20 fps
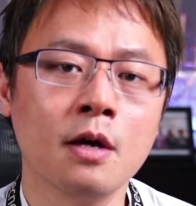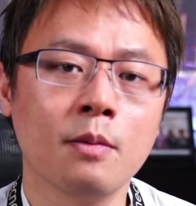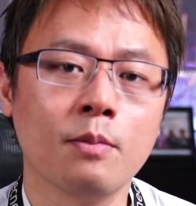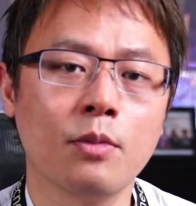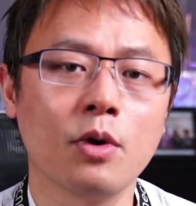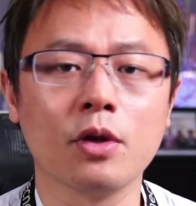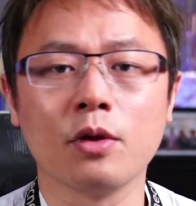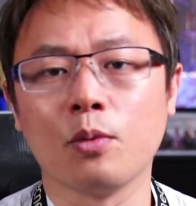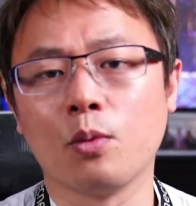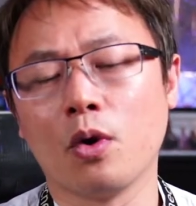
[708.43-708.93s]

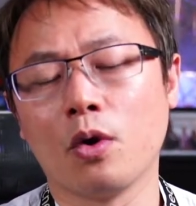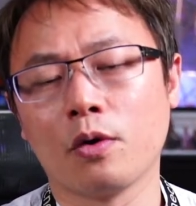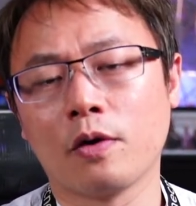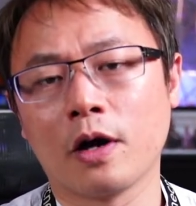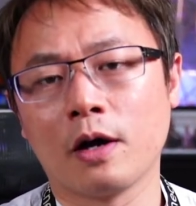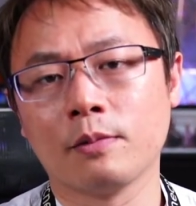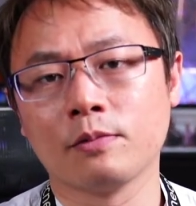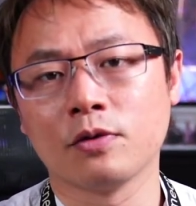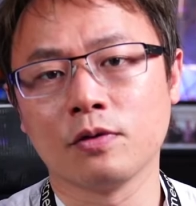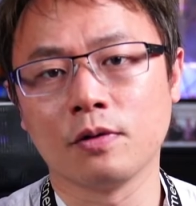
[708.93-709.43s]
more than
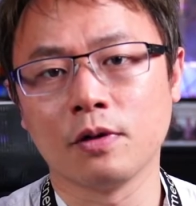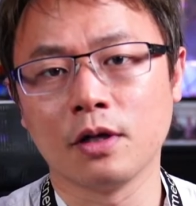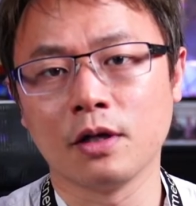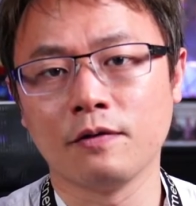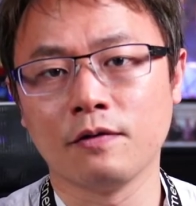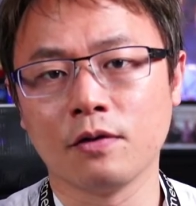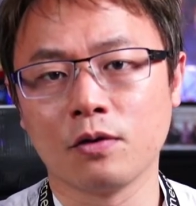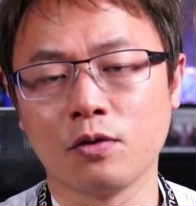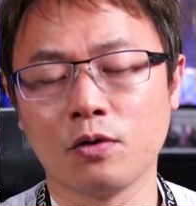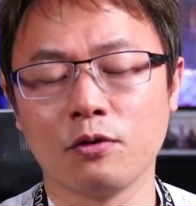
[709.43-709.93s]
welcome to
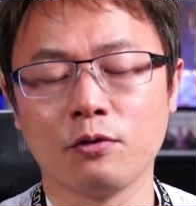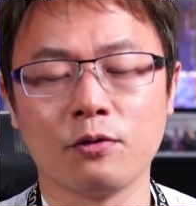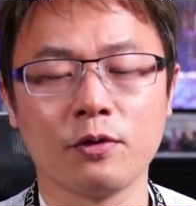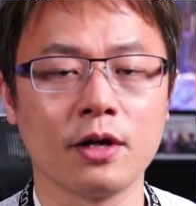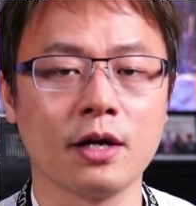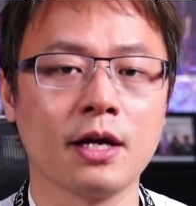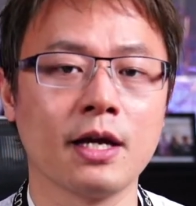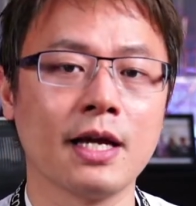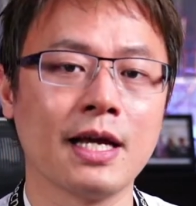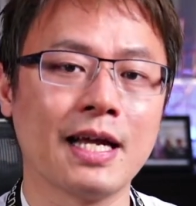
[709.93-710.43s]
leave your
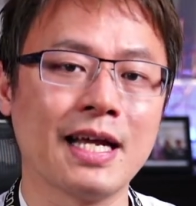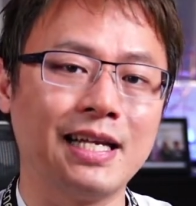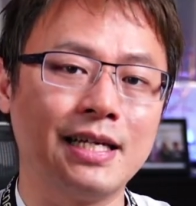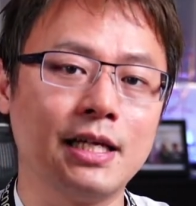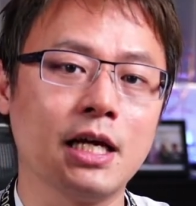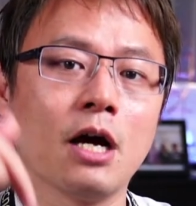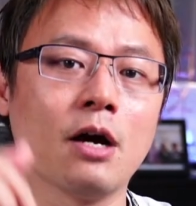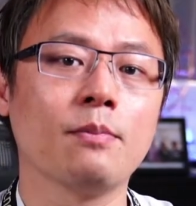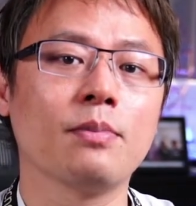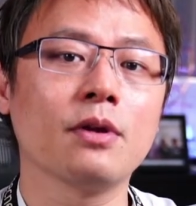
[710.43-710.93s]
query
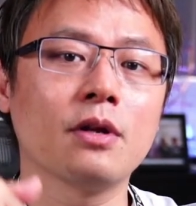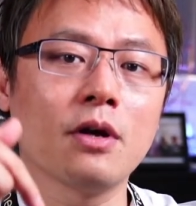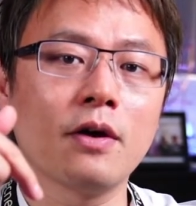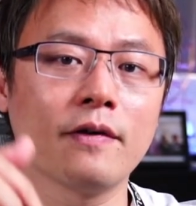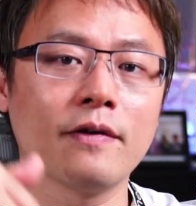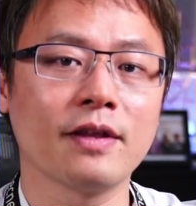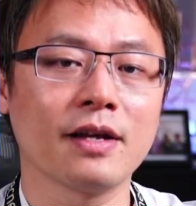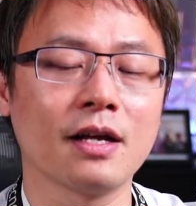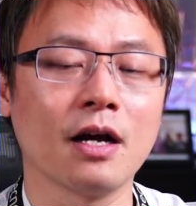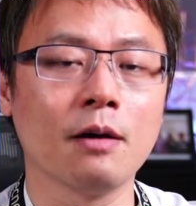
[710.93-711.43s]
down below
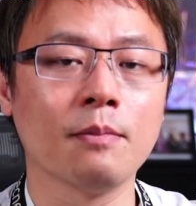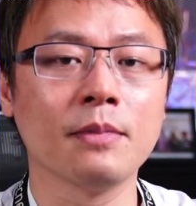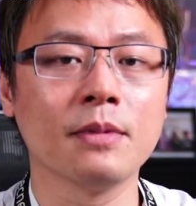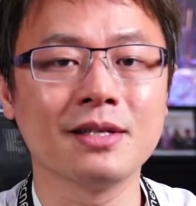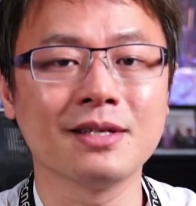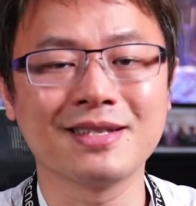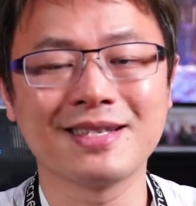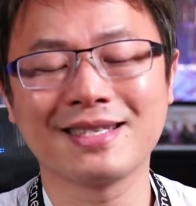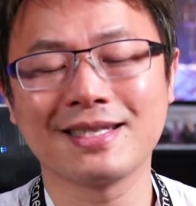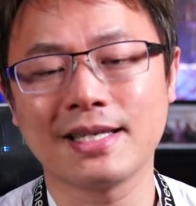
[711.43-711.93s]
in the
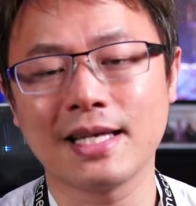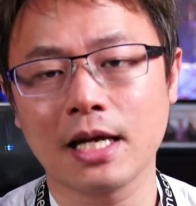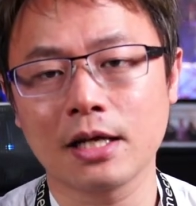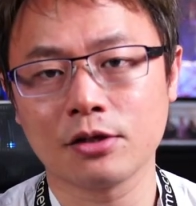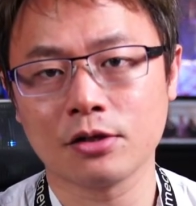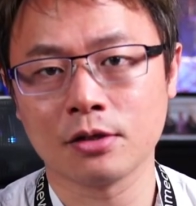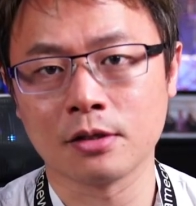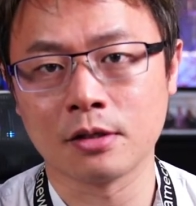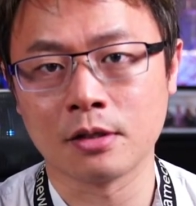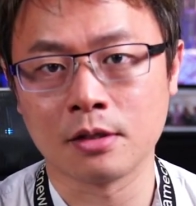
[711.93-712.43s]
comment
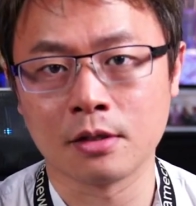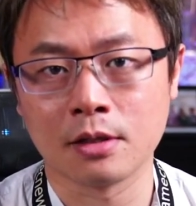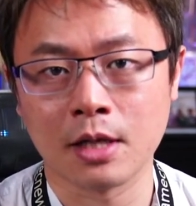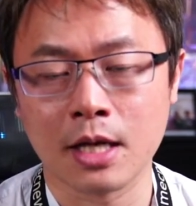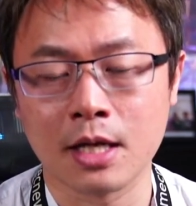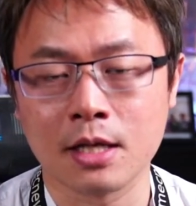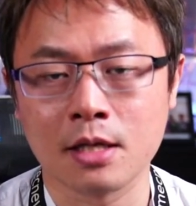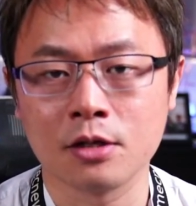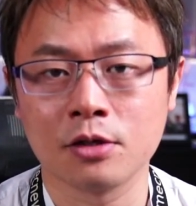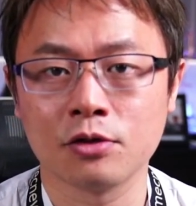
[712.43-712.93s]
sections,
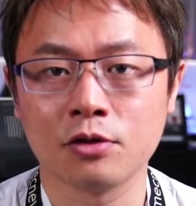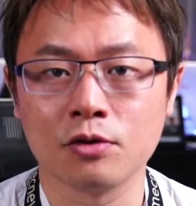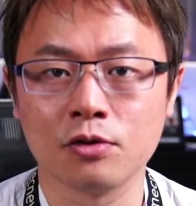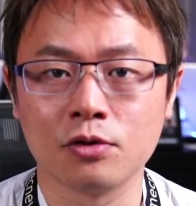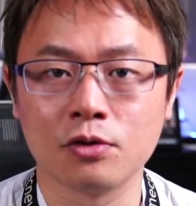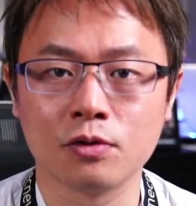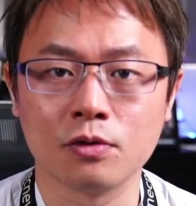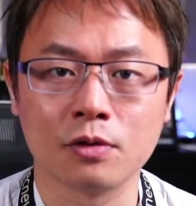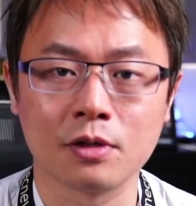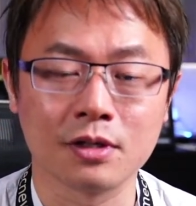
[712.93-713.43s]
and
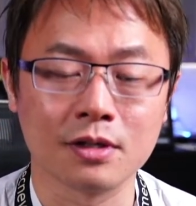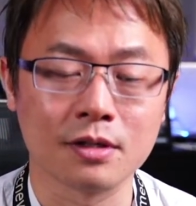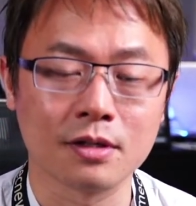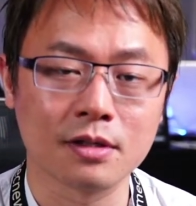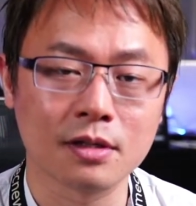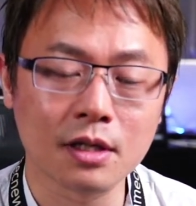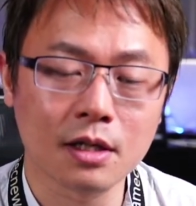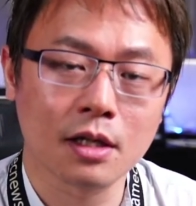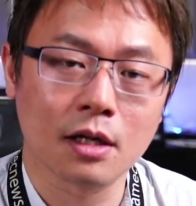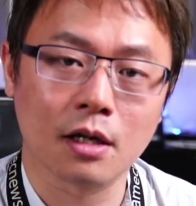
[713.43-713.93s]
should you
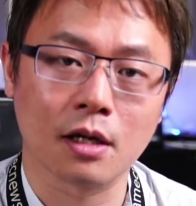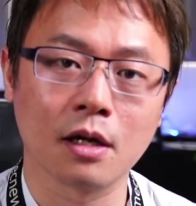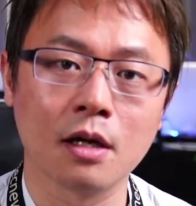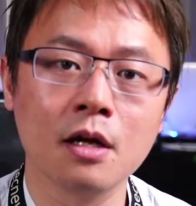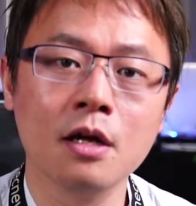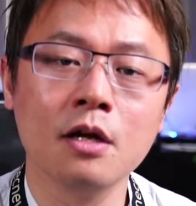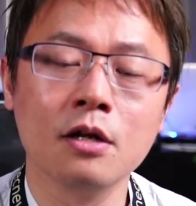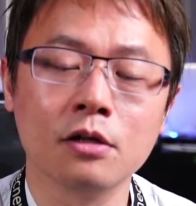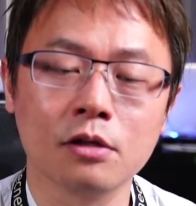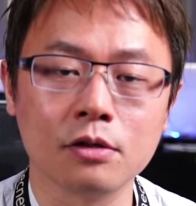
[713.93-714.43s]
consider
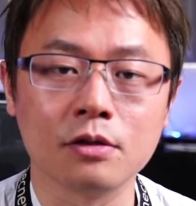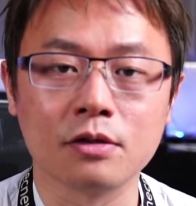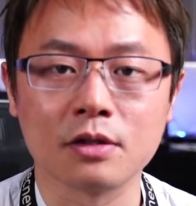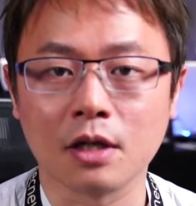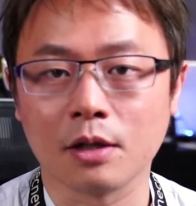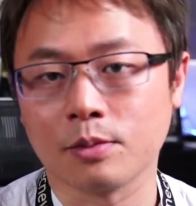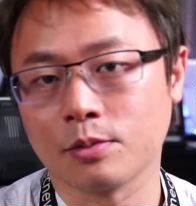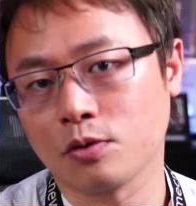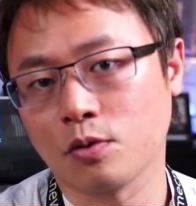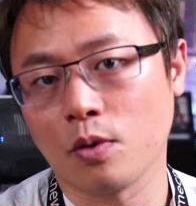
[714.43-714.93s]
to
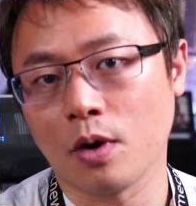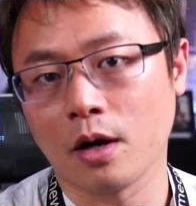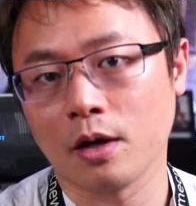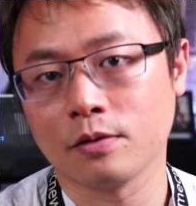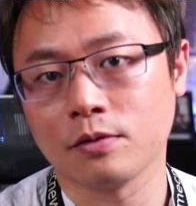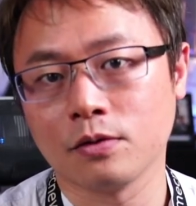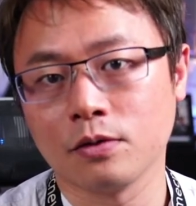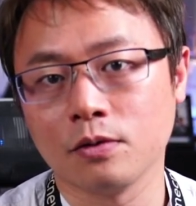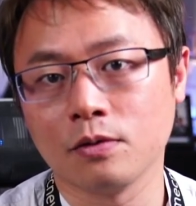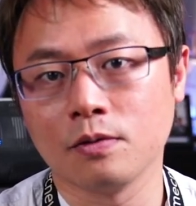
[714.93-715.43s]

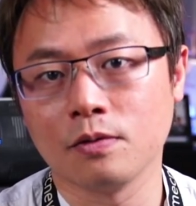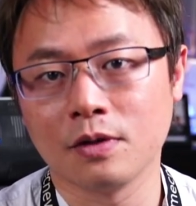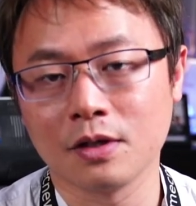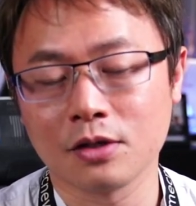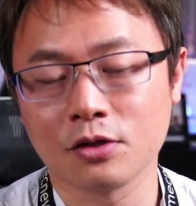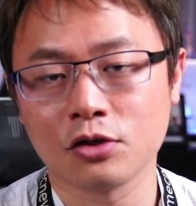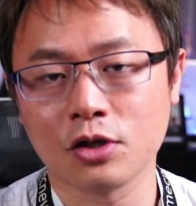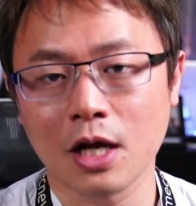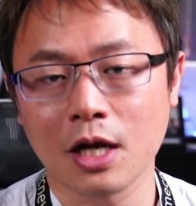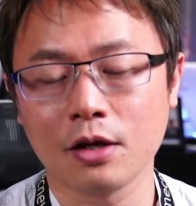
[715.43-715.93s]
subscribe to
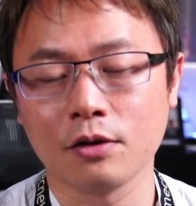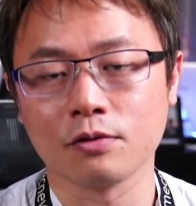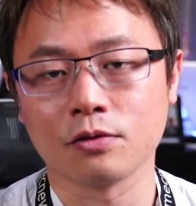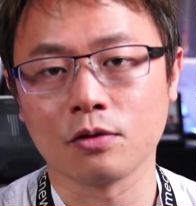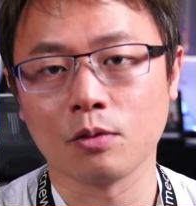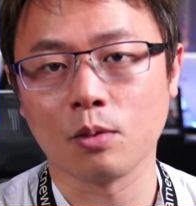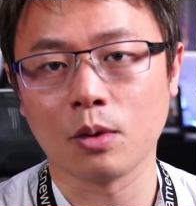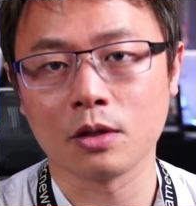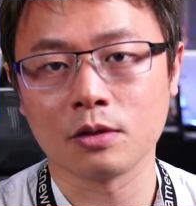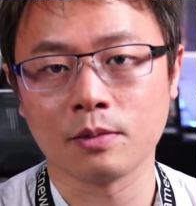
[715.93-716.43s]
this channel,
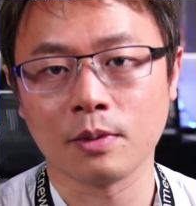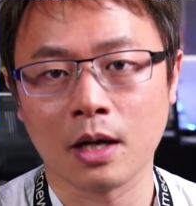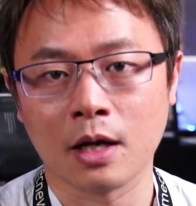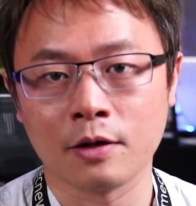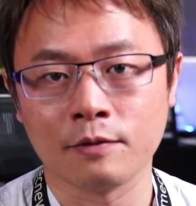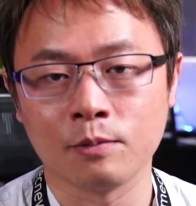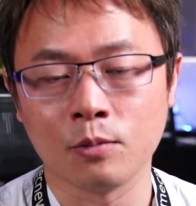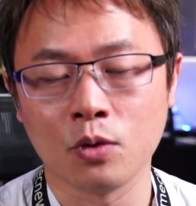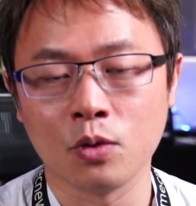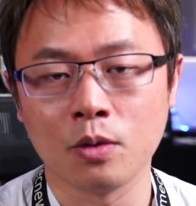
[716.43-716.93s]
so once we
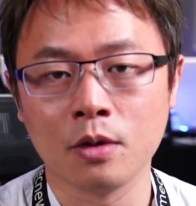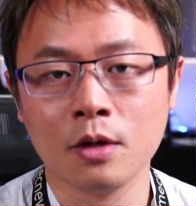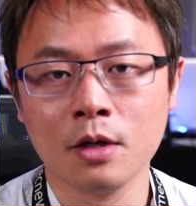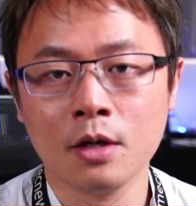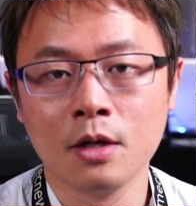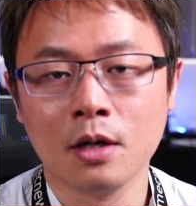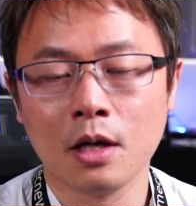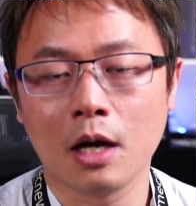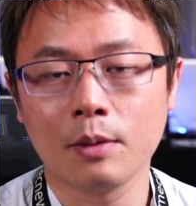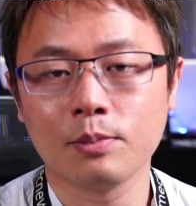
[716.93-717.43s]
have more
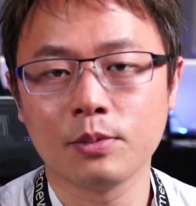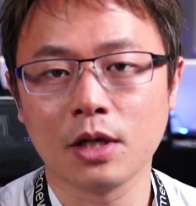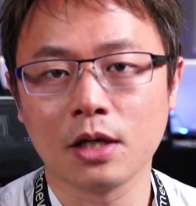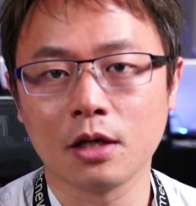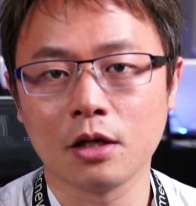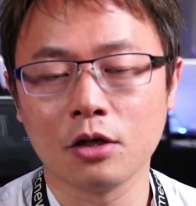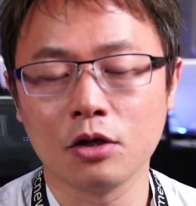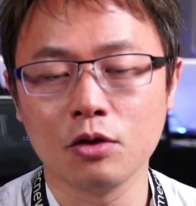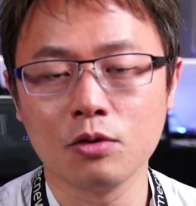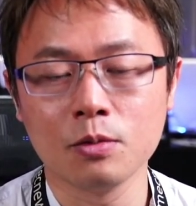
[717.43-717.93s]

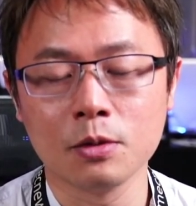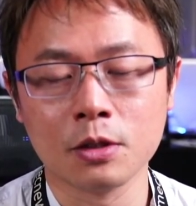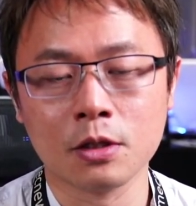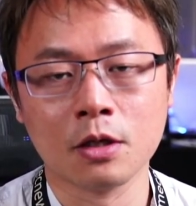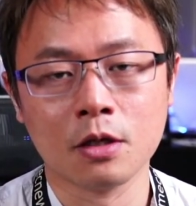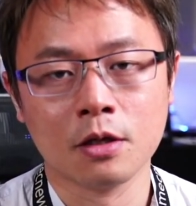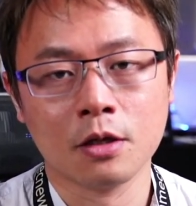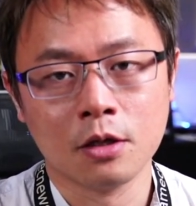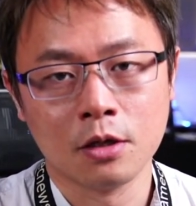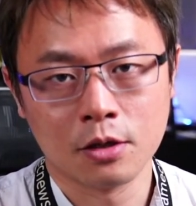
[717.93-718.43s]
updated news,
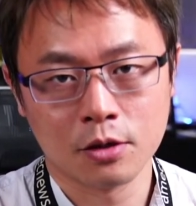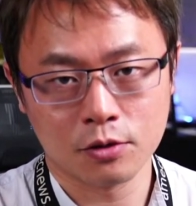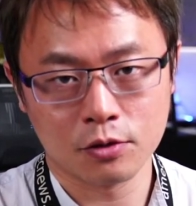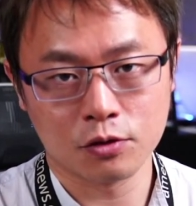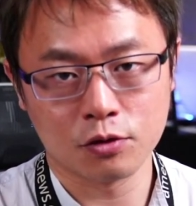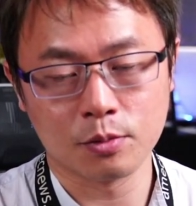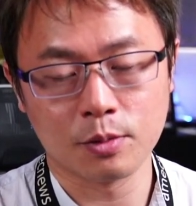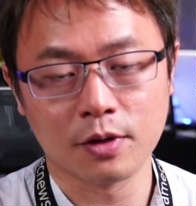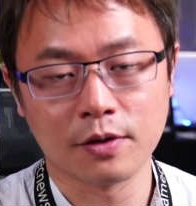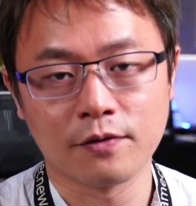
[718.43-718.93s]
you
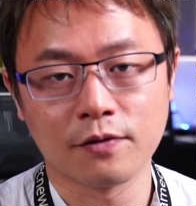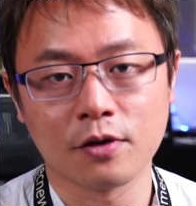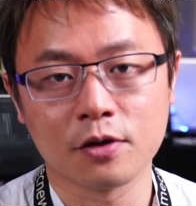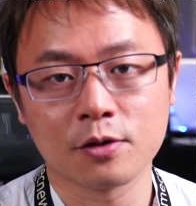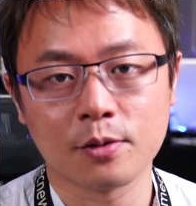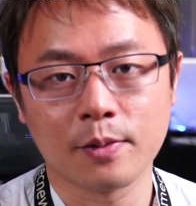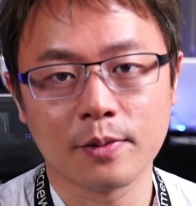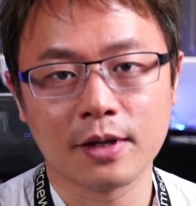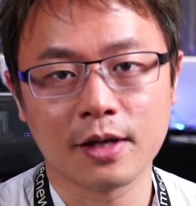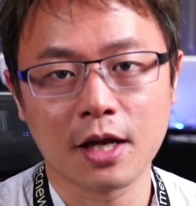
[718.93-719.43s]
should be the first
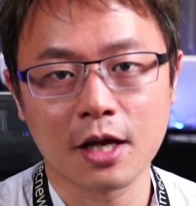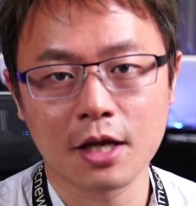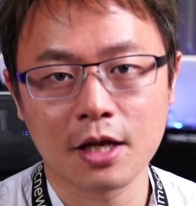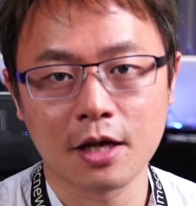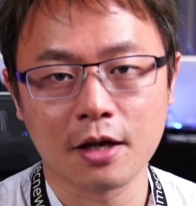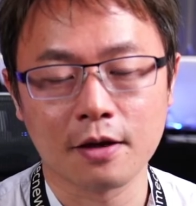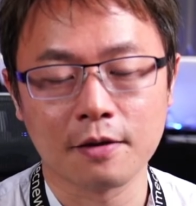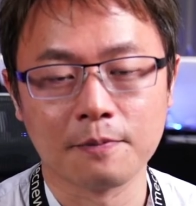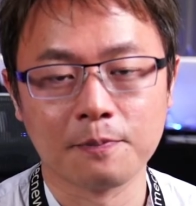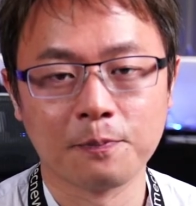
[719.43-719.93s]
one getting
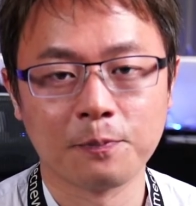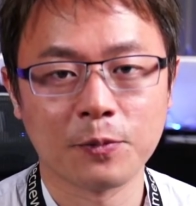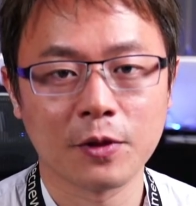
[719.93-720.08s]
it.